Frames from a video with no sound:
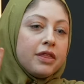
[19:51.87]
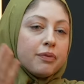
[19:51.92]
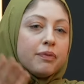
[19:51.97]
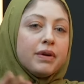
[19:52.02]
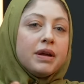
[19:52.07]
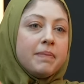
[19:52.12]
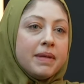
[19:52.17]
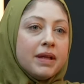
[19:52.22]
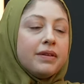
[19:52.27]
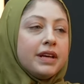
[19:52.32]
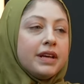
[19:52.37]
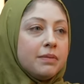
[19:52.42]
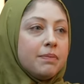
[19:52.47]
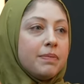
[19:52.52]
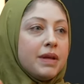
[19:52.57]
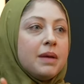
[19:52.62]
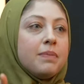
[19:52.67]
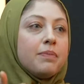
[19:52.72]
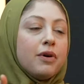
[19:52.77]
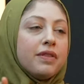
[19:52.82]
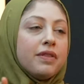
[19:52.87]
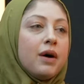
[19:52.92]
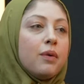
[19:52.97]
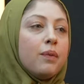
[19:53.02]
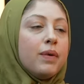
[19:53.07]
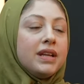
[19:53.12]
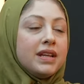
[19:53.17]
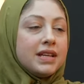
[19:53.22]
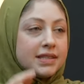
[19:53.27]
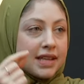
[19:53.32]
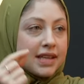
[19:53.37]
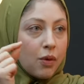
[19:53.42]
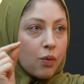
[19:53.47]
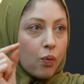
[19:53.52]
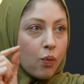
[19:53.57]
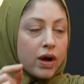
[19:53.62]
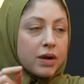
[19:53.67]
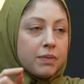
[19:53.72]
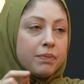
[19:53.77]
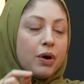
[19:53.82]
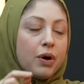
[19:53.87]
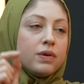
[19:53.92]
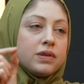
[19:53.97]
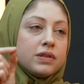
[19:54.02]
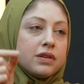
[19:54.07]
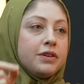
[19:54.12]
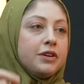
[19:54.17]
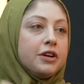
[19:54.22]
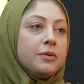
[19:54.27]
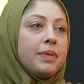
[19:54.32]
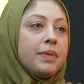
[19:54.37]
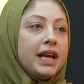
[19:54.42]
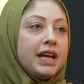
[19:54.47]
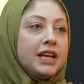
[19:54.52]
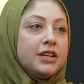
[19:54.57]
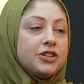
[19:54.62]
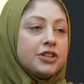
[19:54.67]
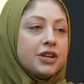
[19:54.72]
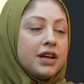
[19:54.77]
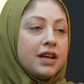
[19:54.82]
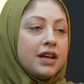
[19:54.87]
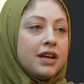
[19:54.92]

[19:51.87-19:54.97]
3 million people that witnessed that one post on your page.